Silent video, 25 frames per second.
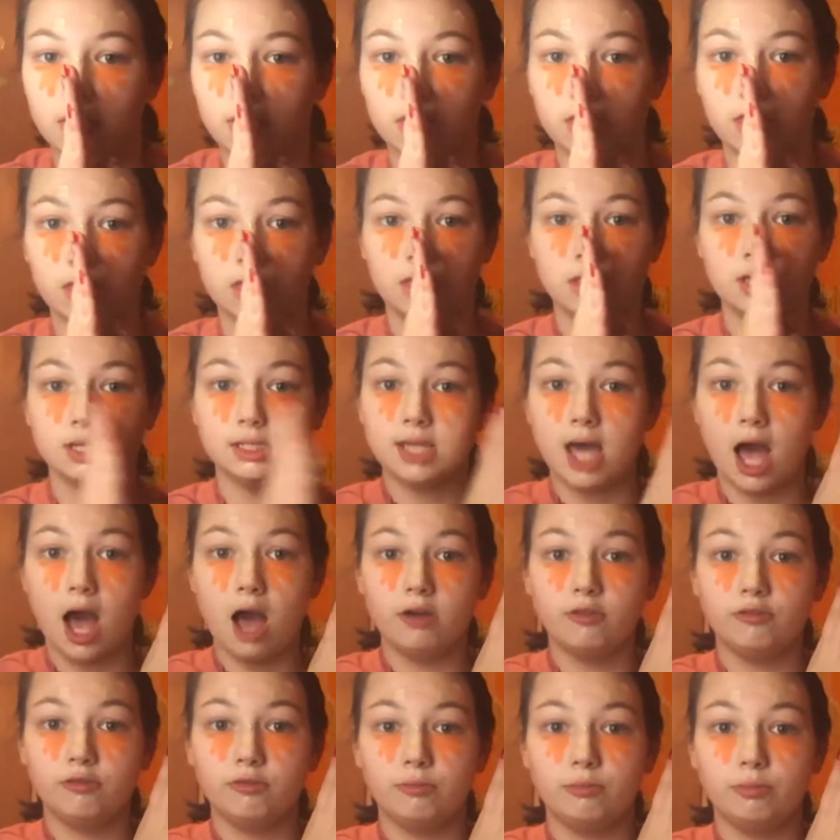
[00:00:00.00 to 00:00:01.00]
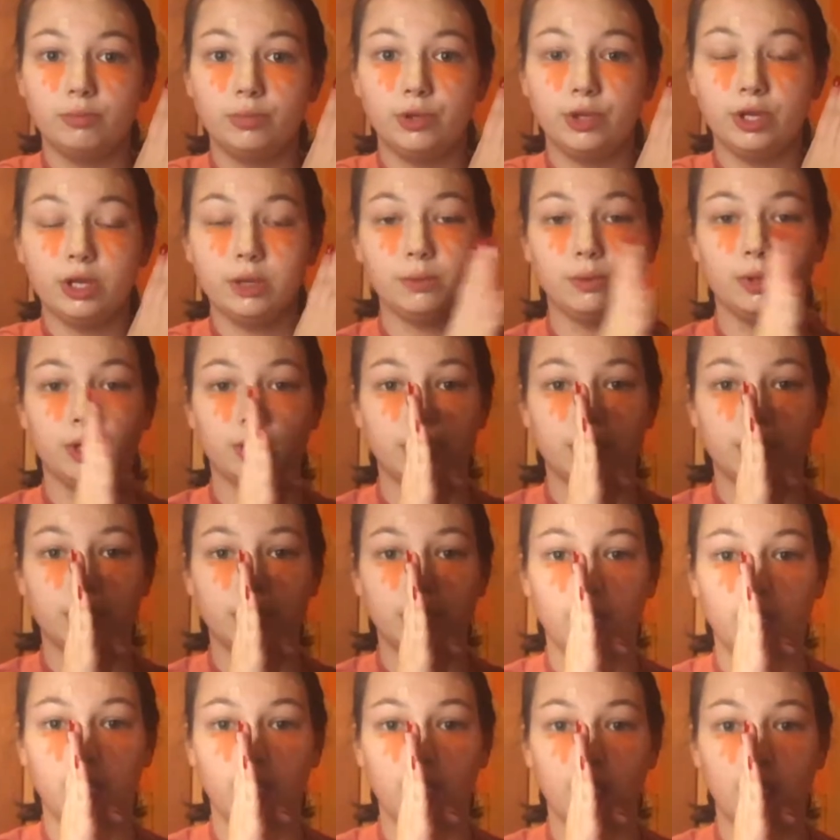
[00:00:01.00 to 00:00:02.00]
this half Beauty
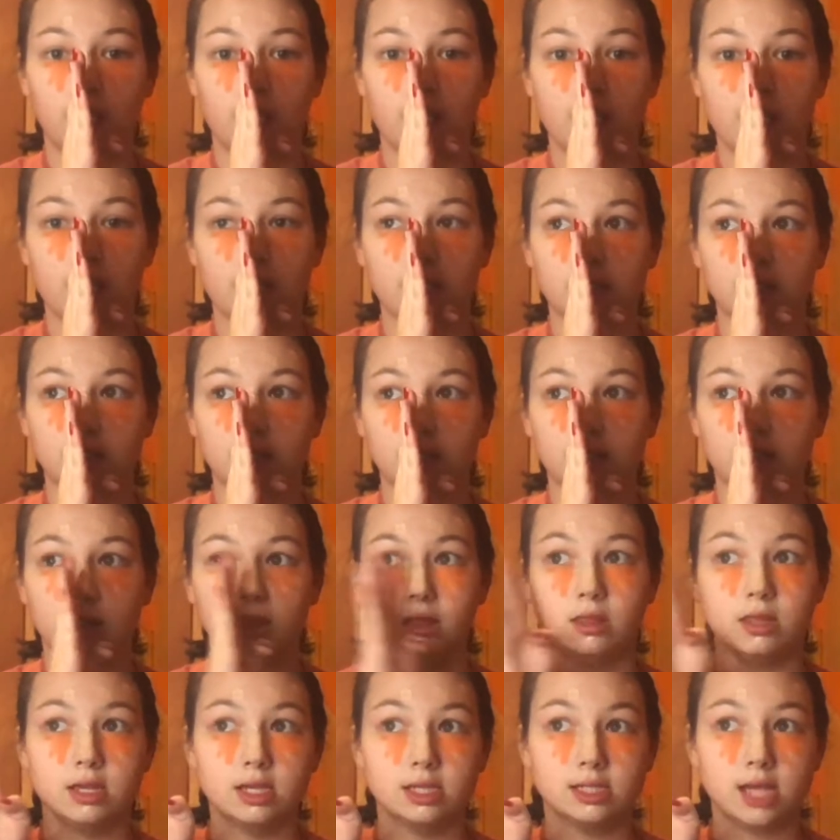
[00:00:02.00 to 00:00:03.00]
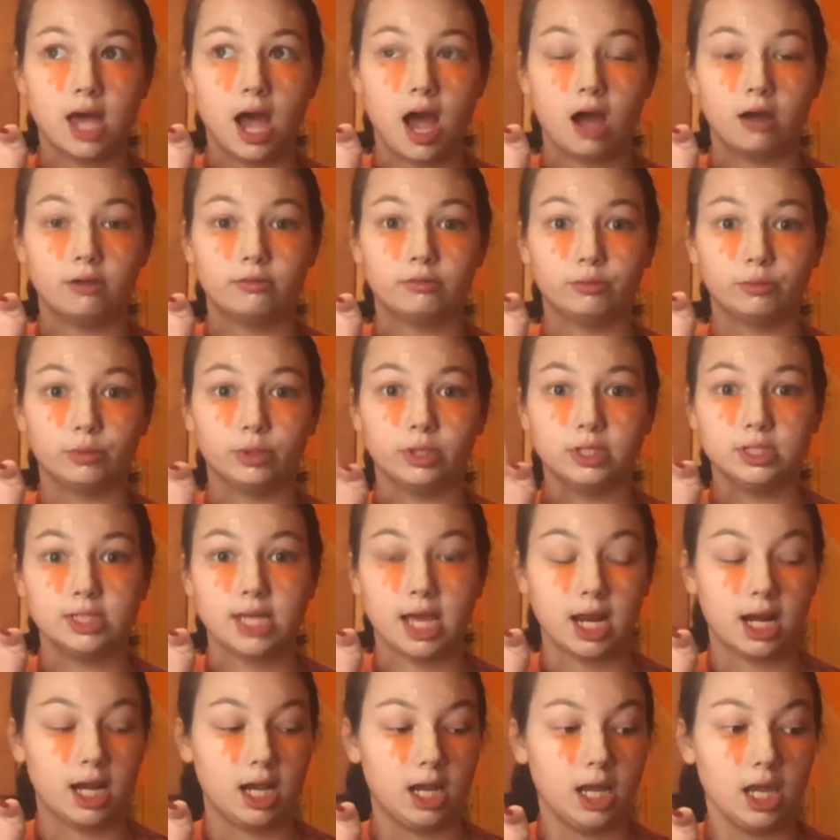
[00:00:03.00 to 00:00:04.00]
Blender and this half Real
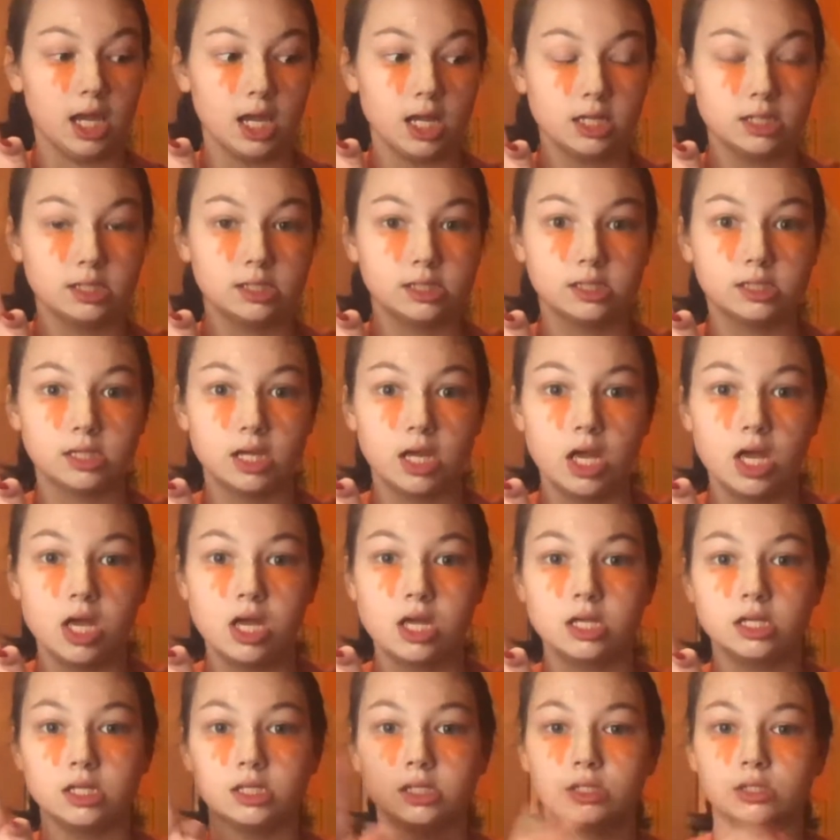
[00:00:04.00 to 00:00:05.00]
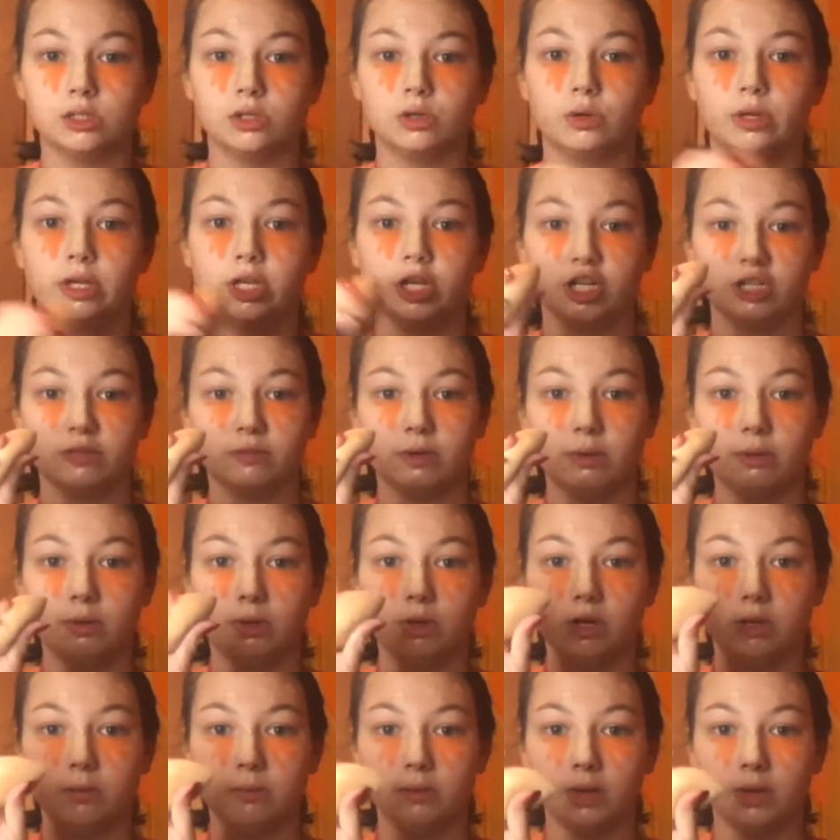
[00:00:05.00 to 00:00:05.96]
Techniques. So here's my Beauty